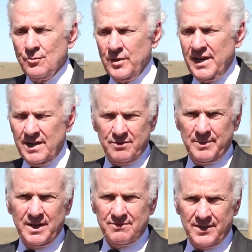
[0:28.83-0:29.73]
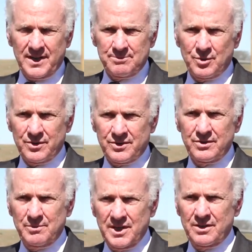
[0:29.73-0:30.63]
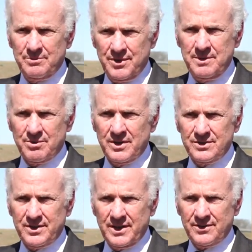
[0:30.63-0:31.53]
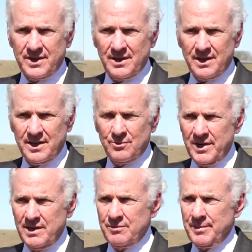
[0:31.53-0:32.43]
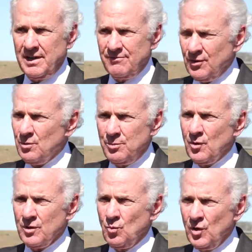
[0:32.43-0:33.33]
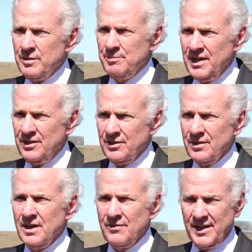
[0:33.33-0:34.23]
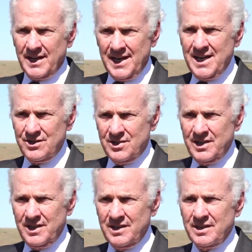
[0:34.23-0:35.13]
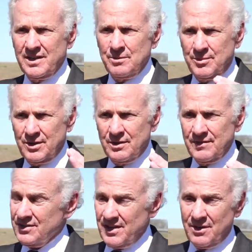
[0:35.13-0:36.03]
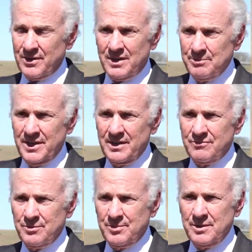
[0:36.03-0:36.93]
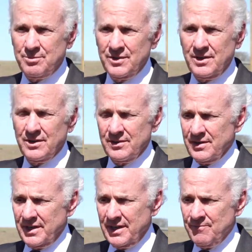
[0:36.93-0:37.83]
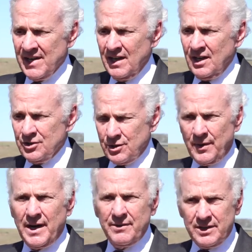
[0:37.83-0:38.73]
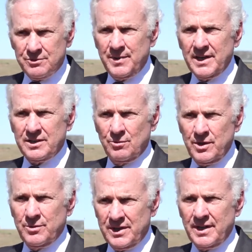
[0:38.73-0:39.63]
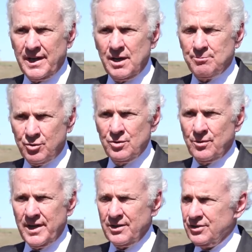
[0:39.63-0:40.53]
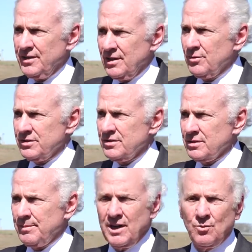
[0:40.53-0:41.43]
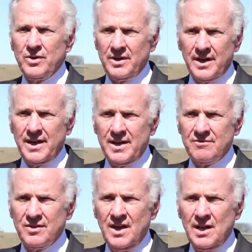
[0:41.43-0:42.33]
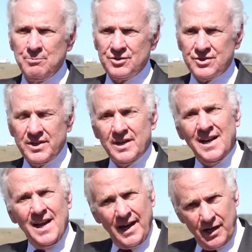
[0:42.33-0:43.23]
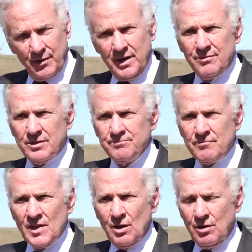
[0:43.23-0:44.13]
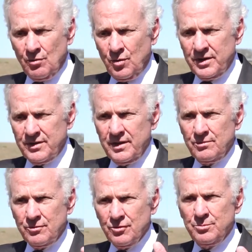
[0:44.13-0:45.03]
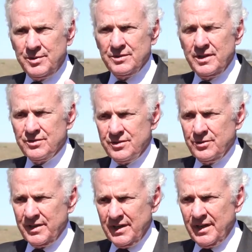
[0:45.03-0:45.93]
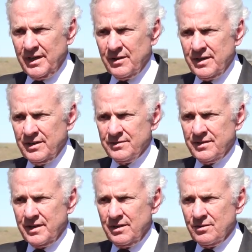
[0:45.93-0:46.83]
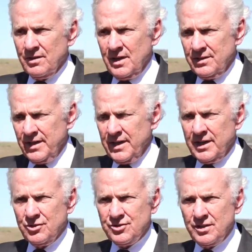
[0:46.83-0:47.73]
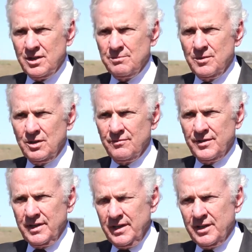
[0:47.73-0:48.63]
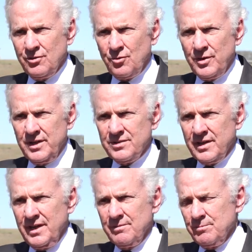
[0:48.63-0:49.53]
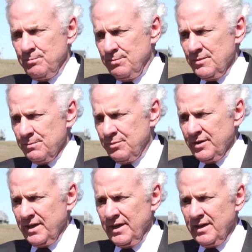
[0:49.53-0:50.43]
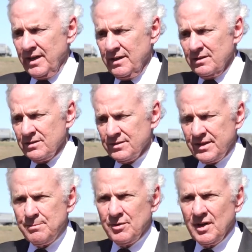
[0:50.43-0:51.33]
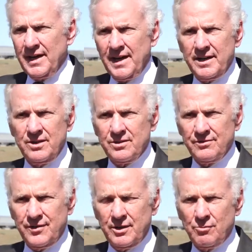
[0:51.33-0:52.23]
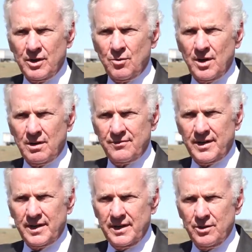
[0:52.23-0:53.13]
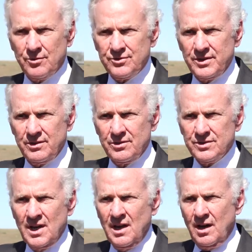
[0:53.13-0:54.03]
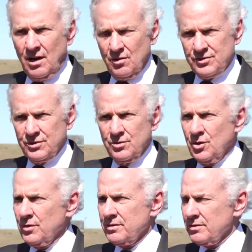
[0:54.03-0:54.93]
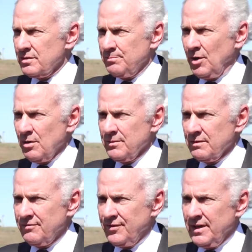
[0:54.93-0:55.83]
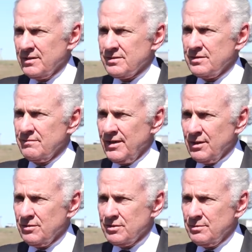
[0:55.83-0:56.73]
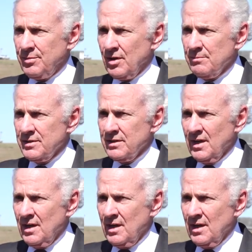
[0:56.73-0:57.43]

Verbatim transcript: We have about 5.2 million people in South Carolina. We have about 4.1 million that are 18 and above. It's not recommended for people younger than that. So I would expect that we would get our pro rata share, which is about 1.5%. However, uh, what the group is, is doing now is they are taking some of the increase and uh, putting it uh, separately out into the federally qualified health centers, also going to the Department of Defense, the Veterans Department.